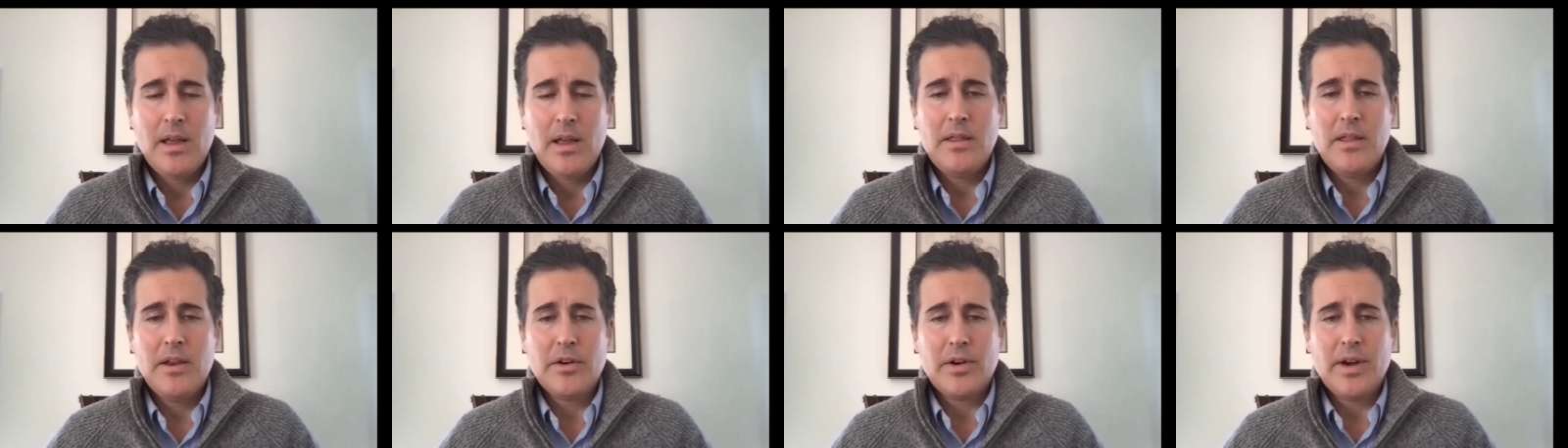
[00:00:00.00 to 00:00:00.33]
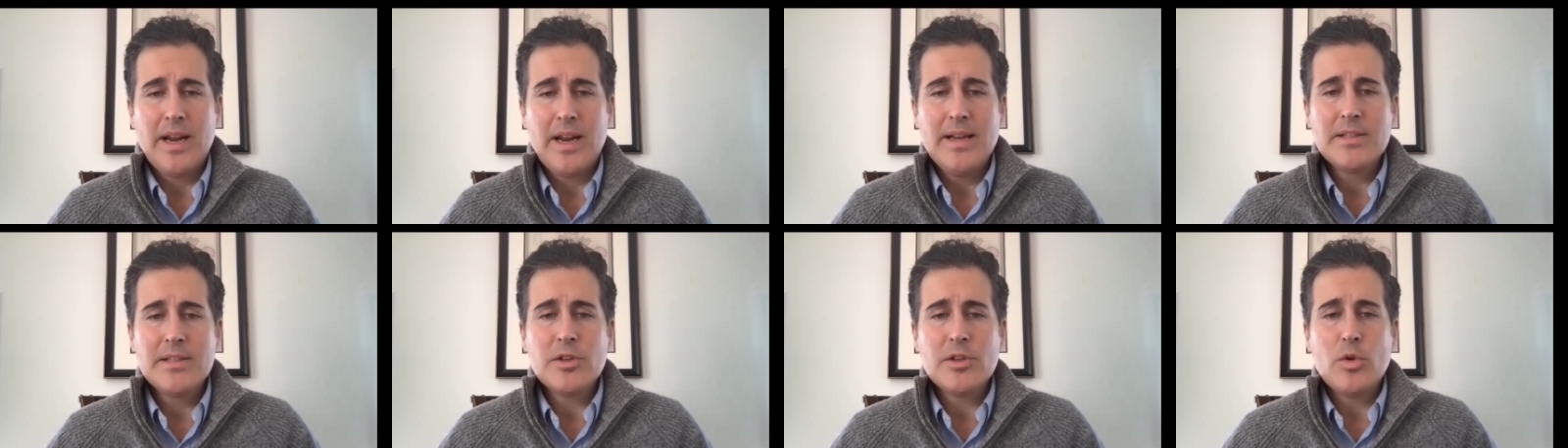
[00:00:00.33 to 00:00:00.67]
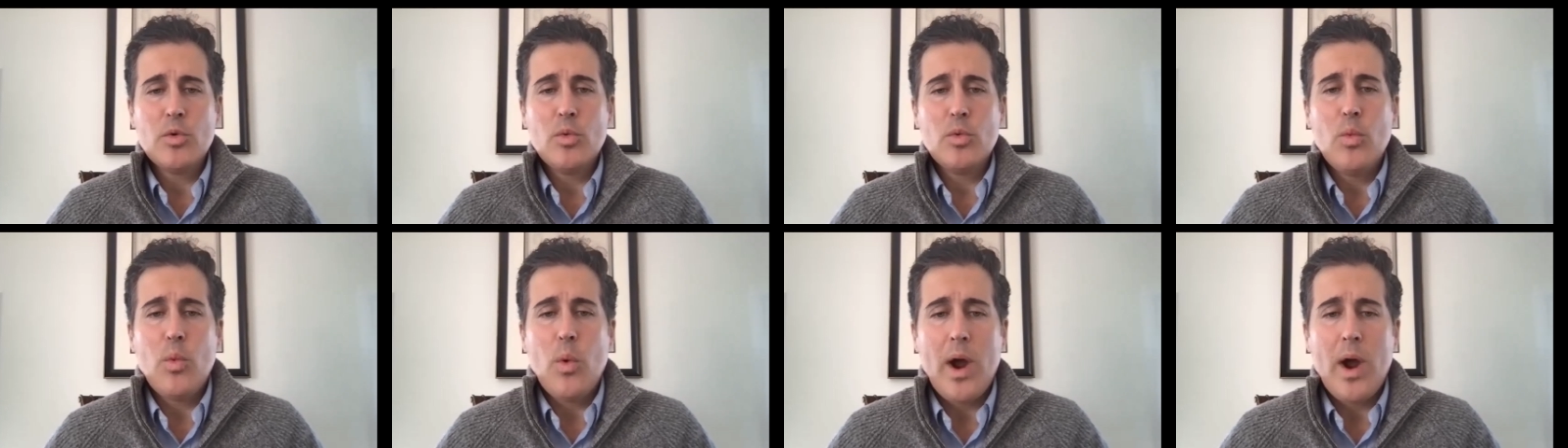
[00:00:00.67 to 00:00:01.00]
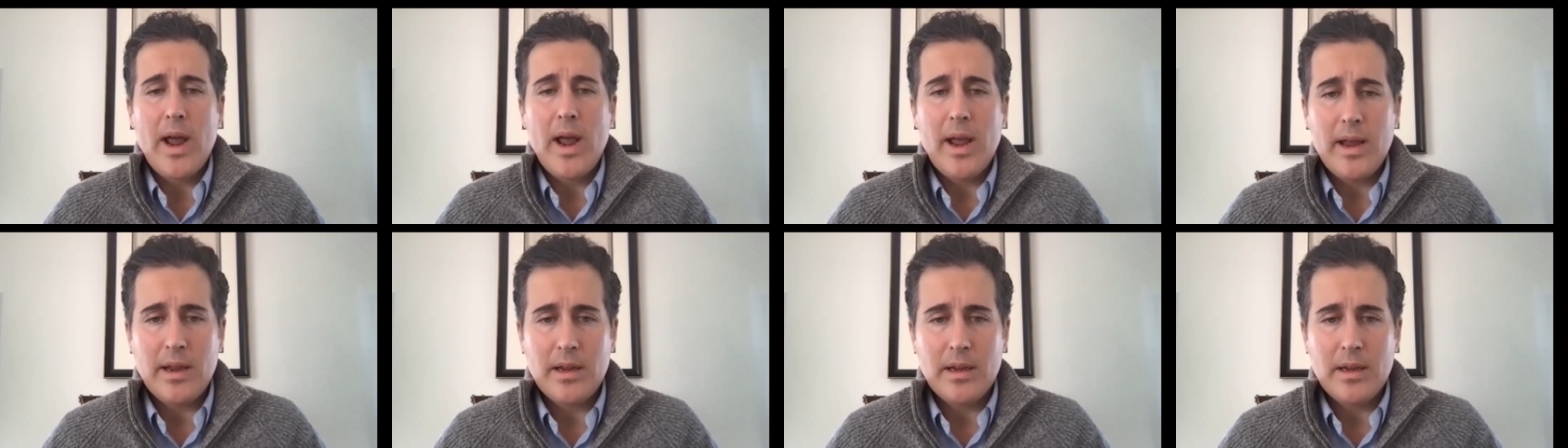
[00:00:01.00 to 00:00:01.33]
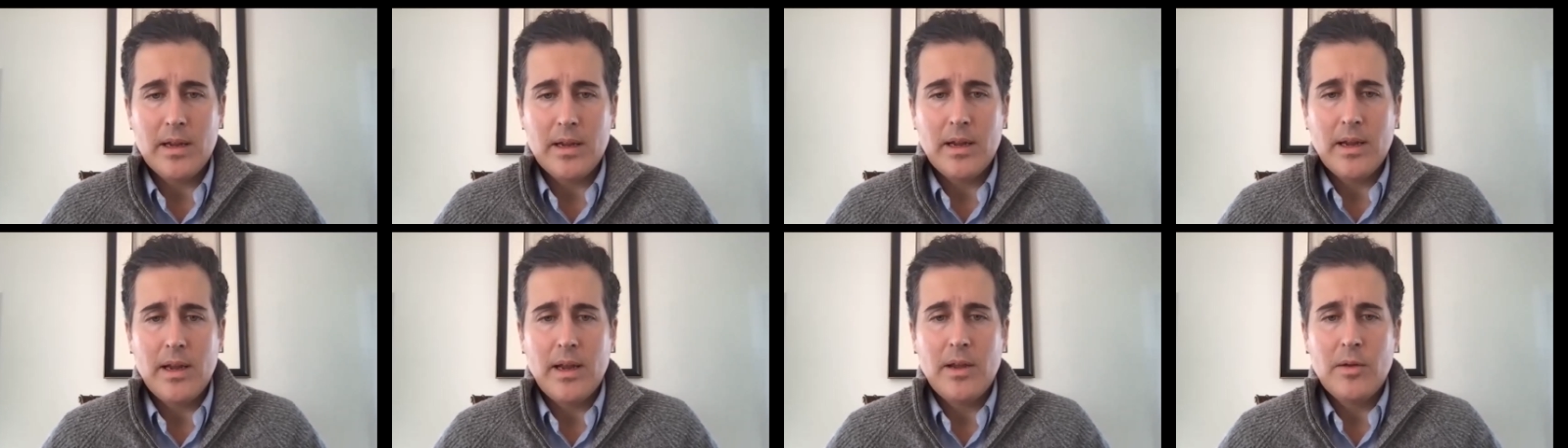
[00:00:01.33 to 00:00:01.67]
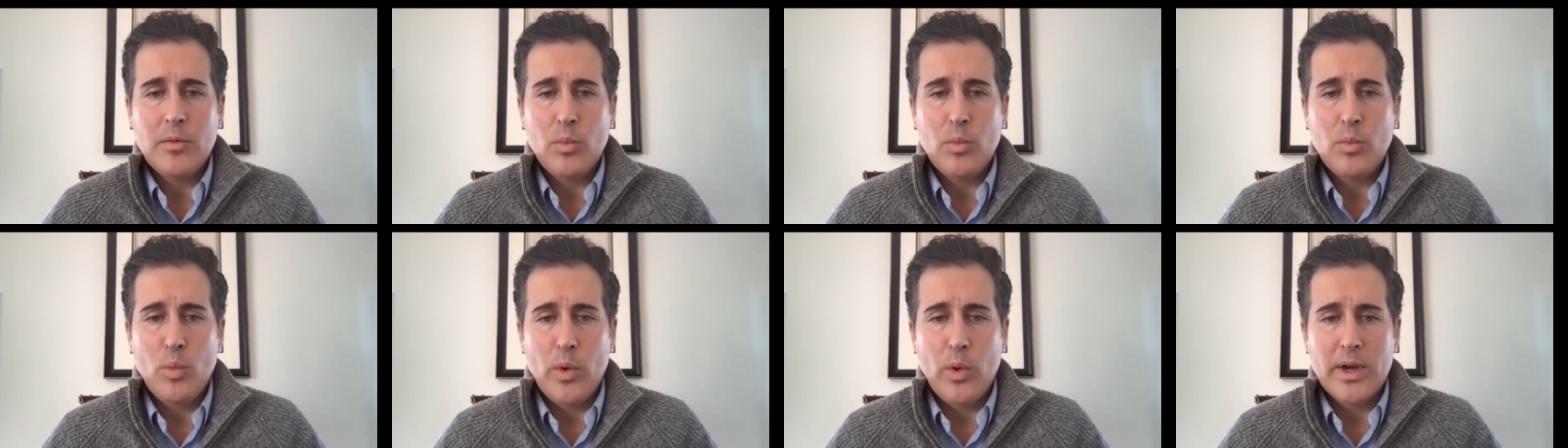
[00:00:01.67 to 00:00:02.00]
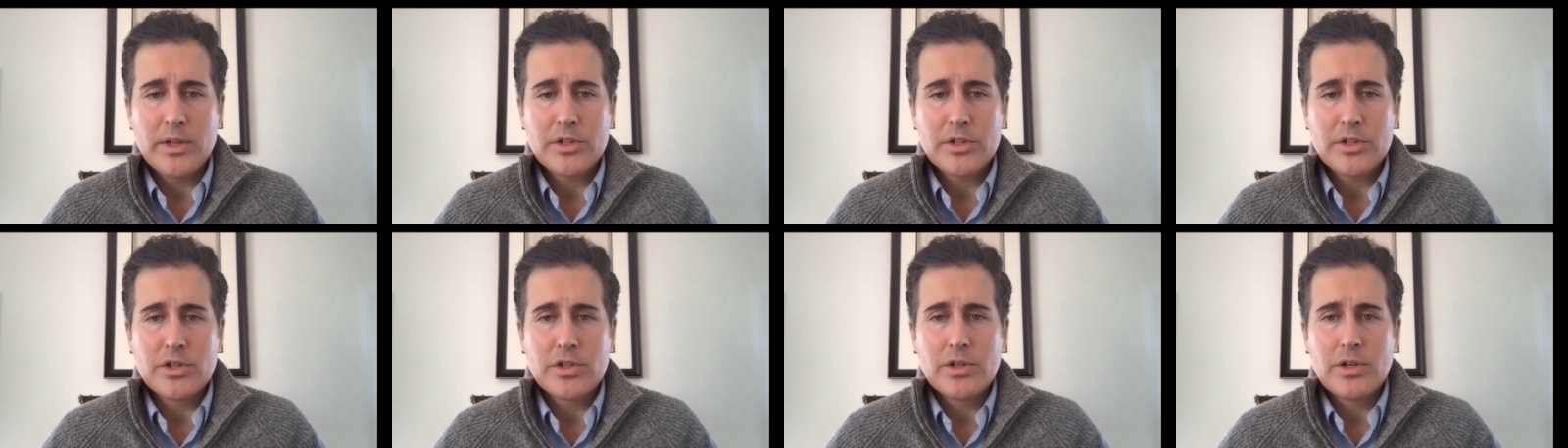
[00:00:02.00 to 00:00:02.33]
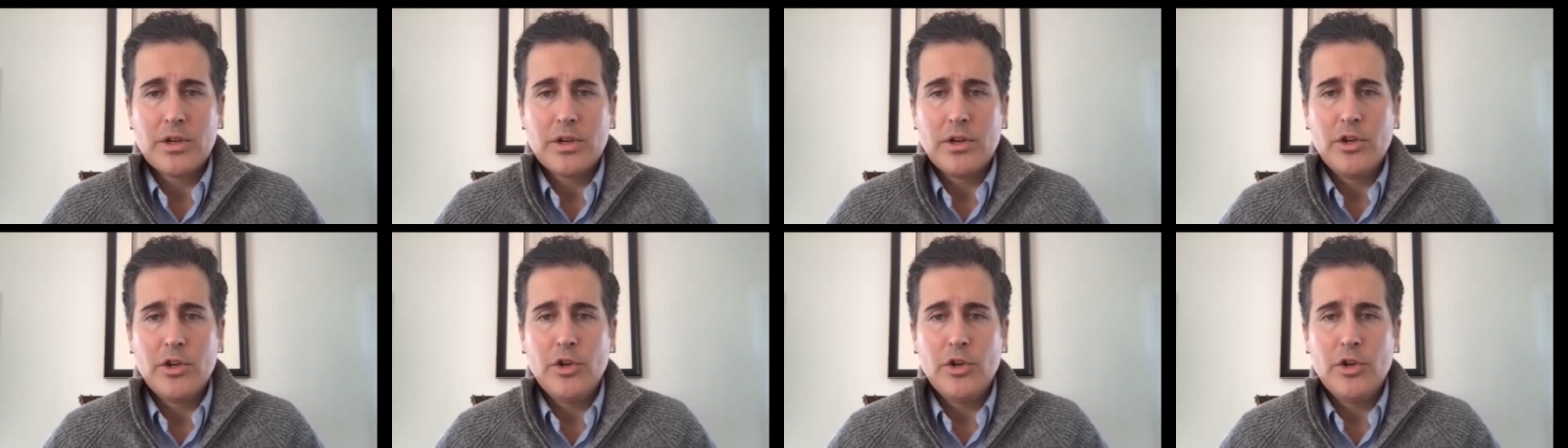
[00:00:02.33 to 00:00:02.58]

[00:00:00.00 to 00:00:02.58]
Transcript: there is a way in which